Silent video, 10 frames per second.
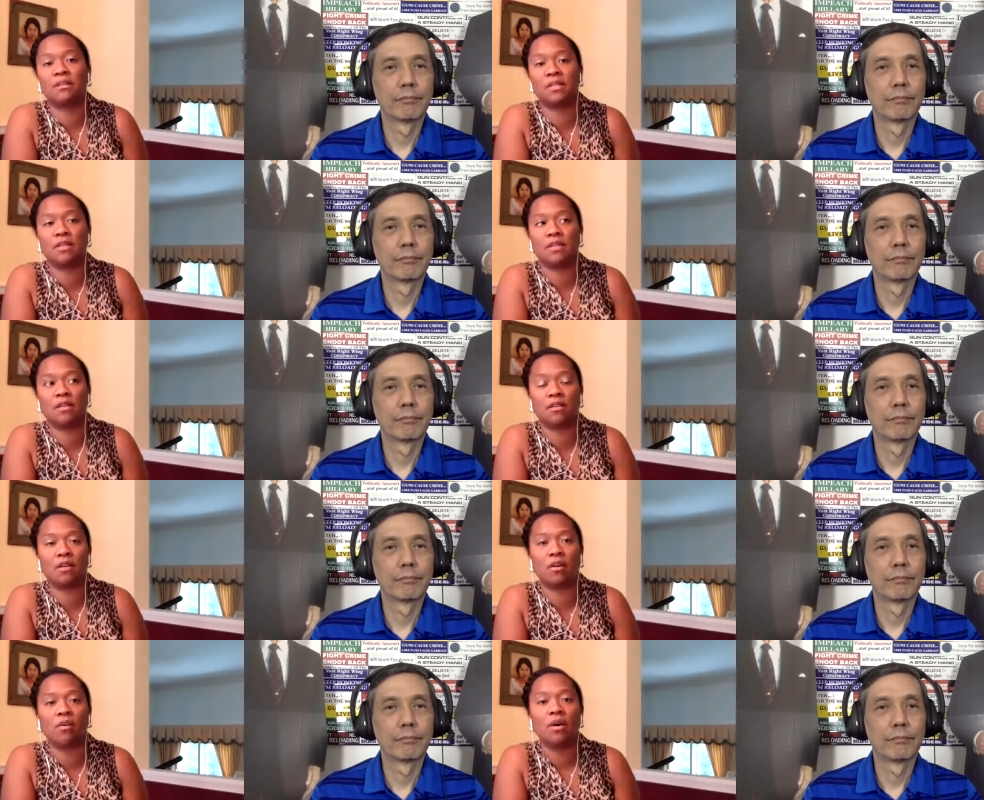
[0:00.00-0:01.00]
Speaker 1: the you
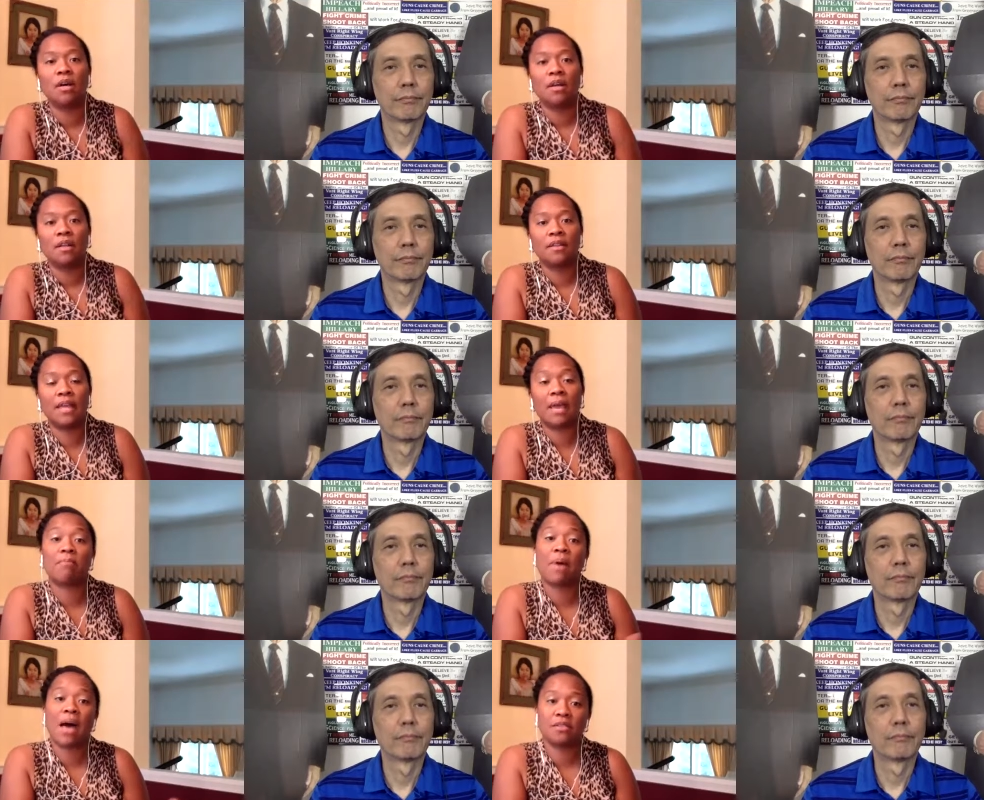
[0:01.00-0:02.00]
know the
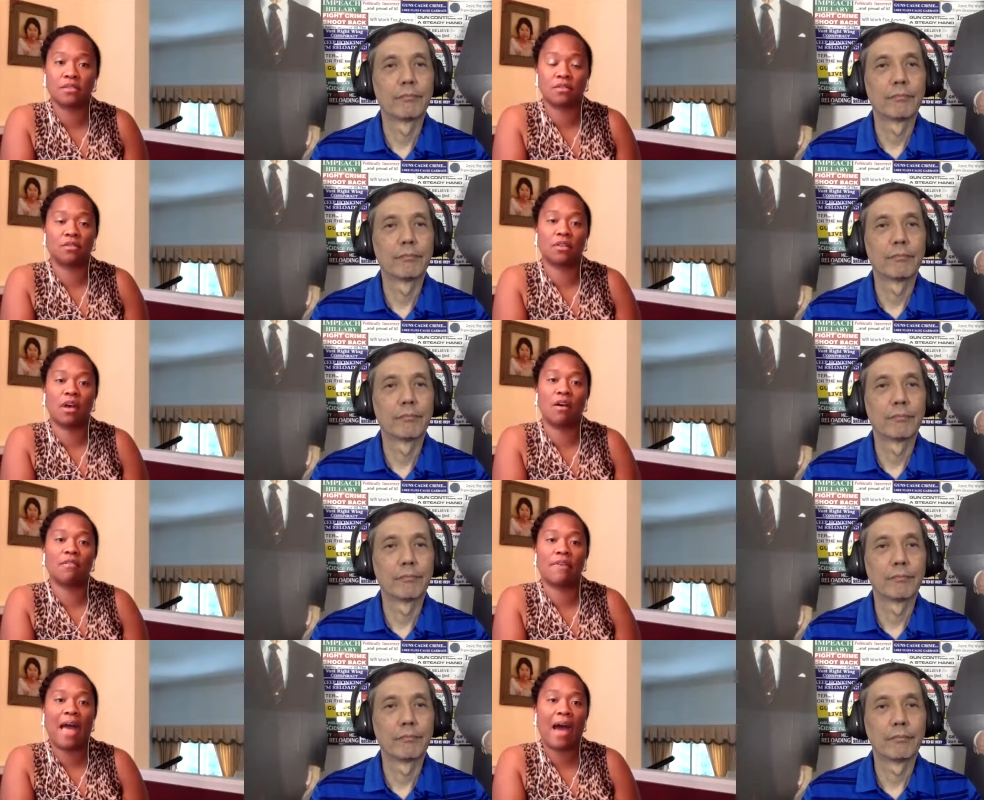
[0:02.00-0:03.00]
ambassadors
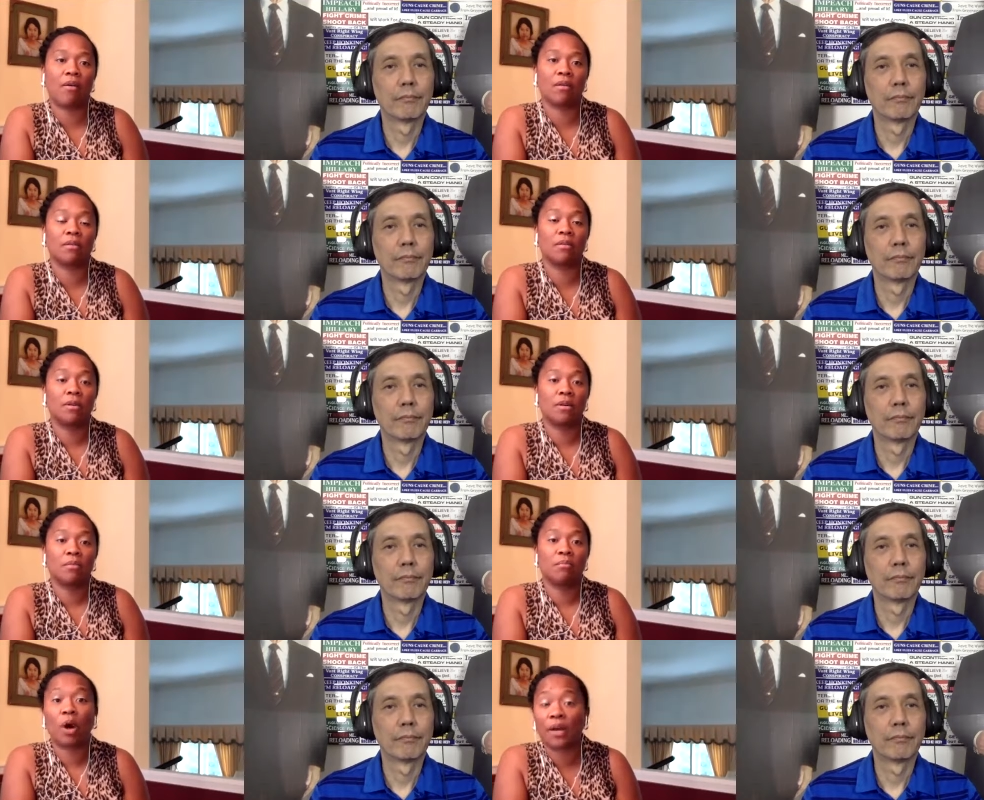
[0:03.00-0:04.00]
of our
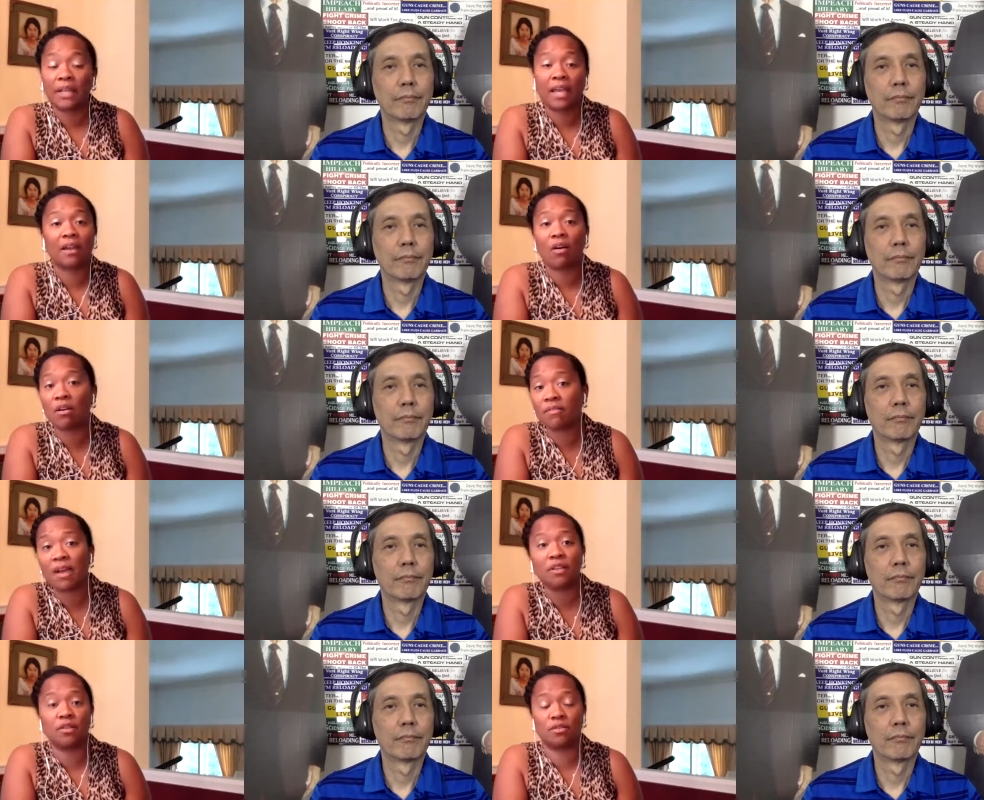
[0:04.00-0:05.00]
party and our
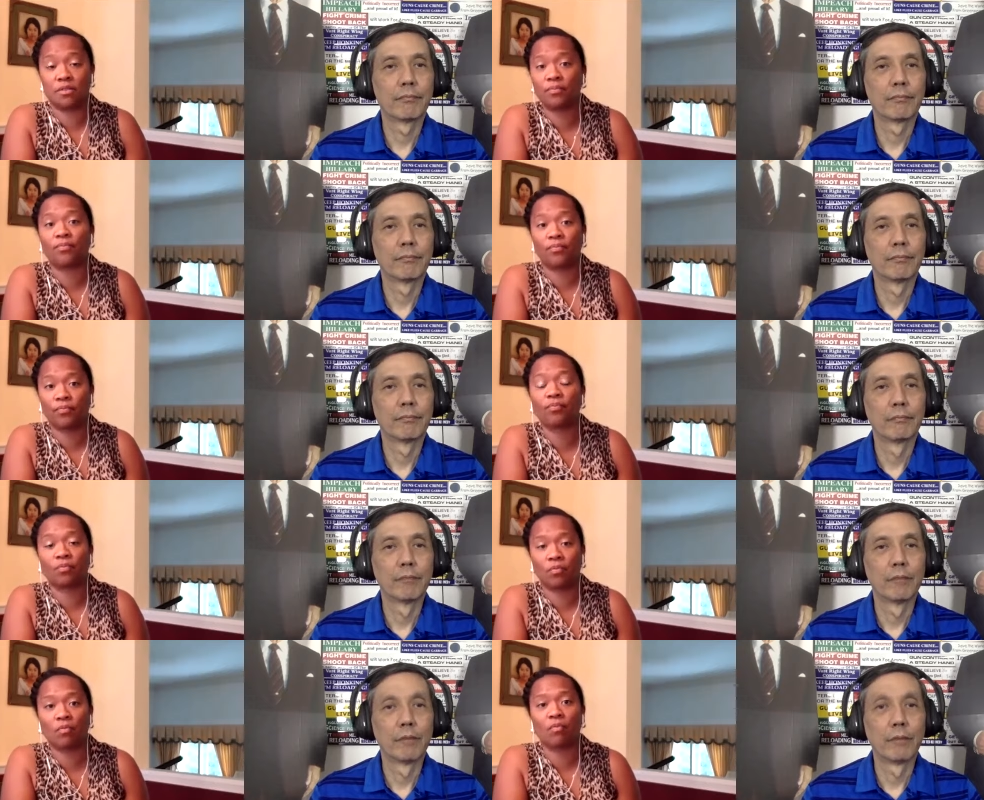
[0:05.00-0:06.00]
values
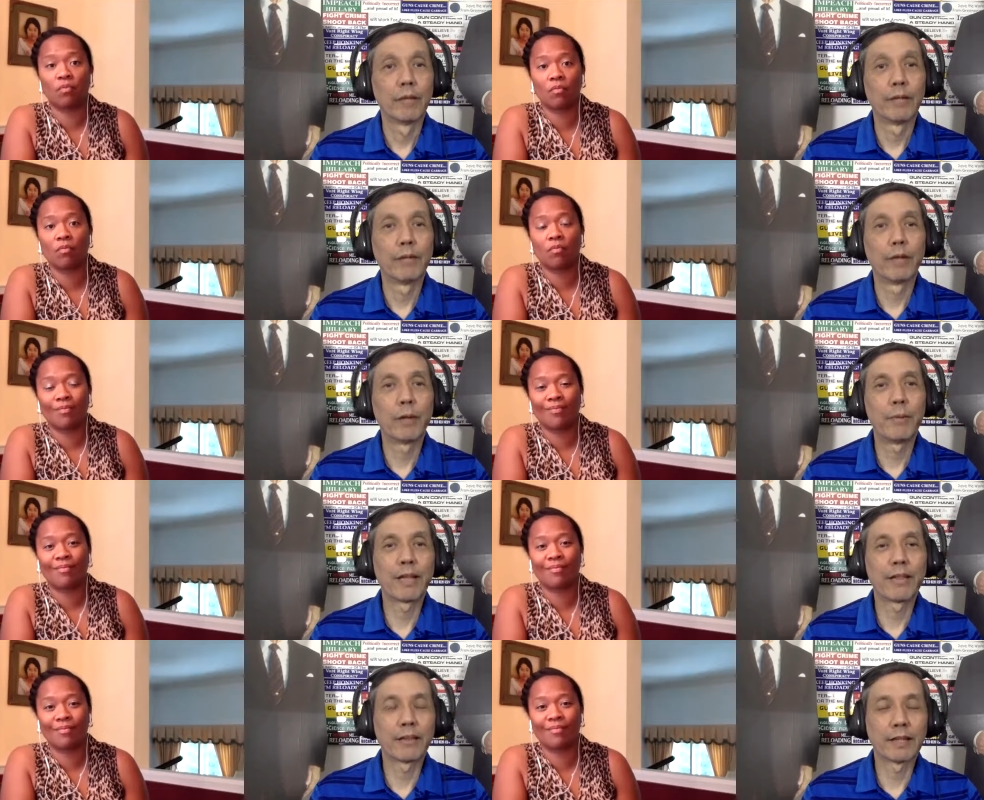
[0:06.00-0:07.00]
Speaker 2: right no i
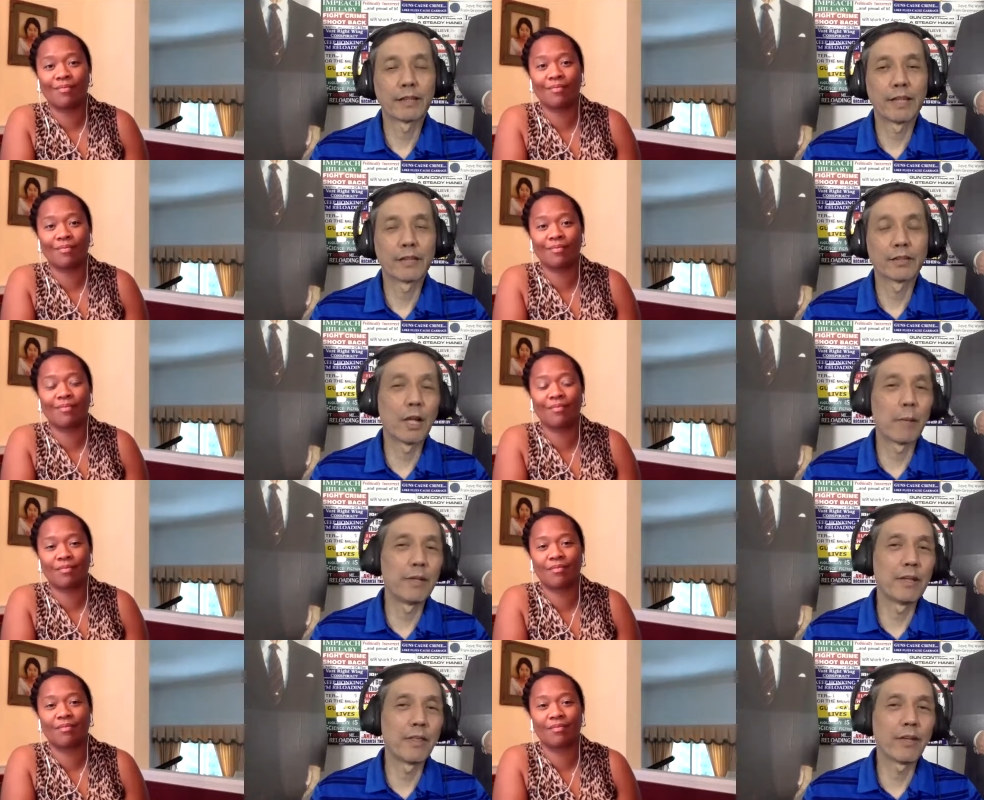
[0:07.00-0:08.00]
mean i think that's that's good i
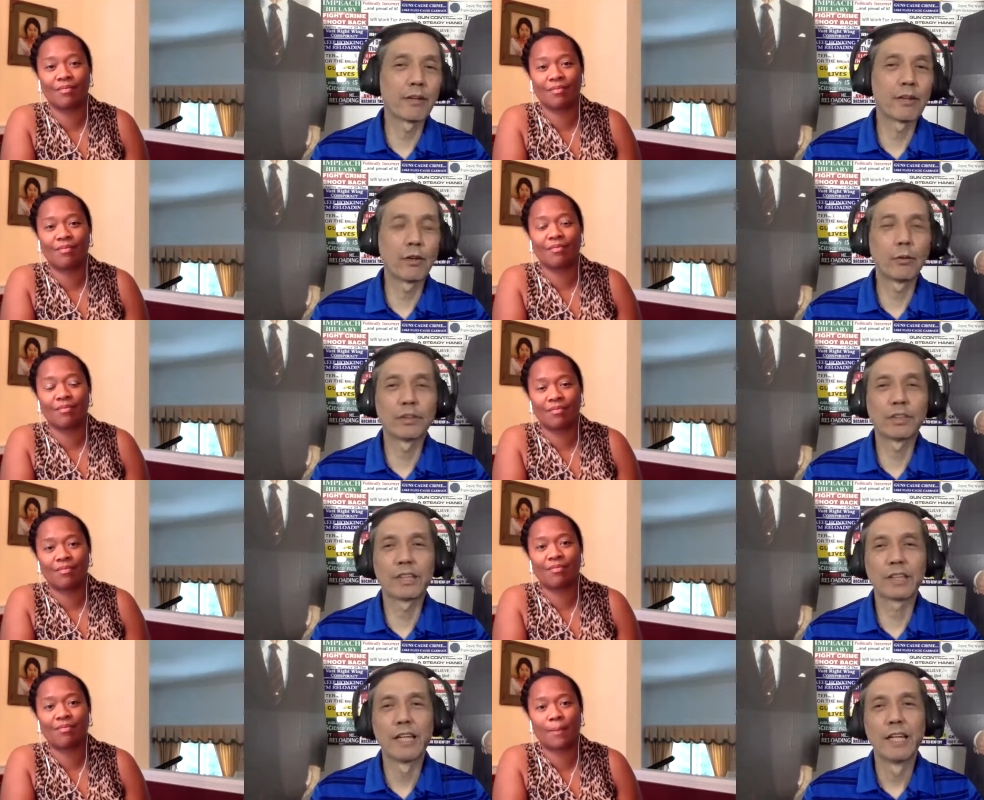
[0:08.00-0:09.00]
mean the thing too
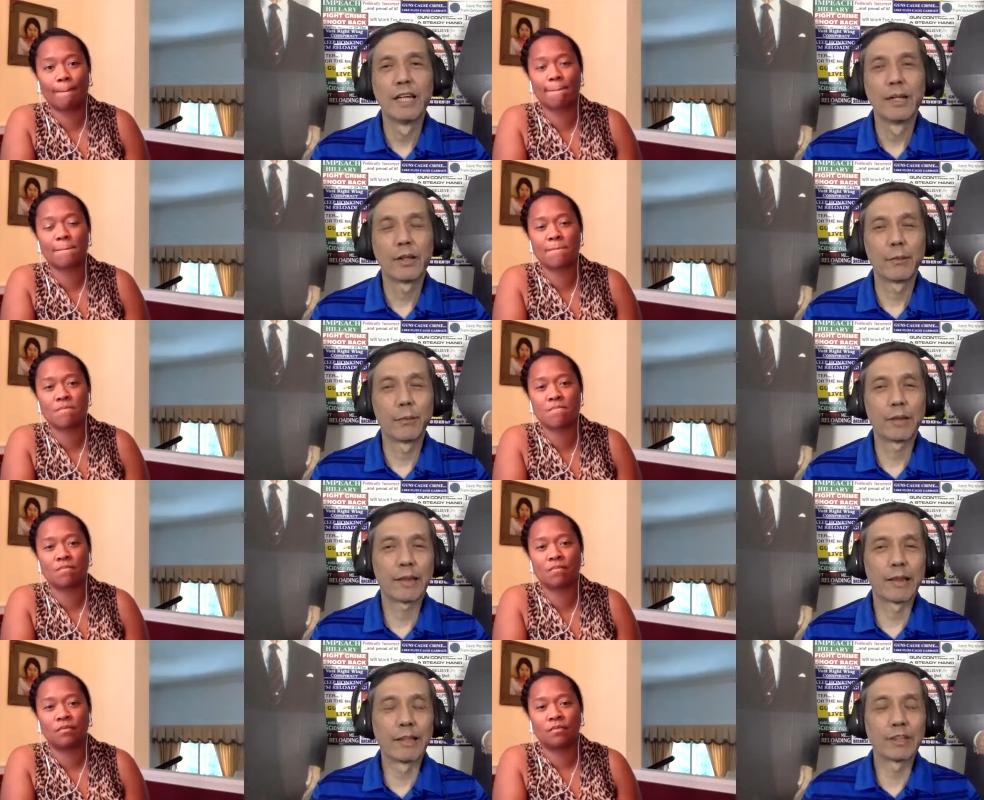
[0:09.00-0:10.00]
is
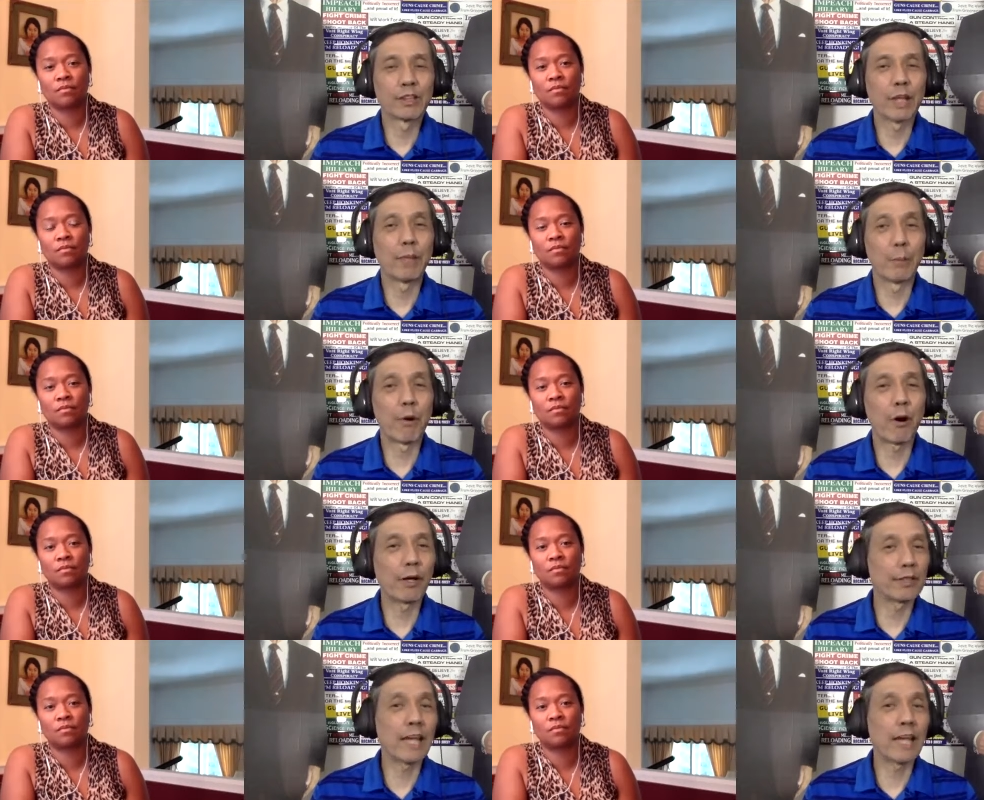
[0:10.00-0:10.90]
this is, I mean, the parties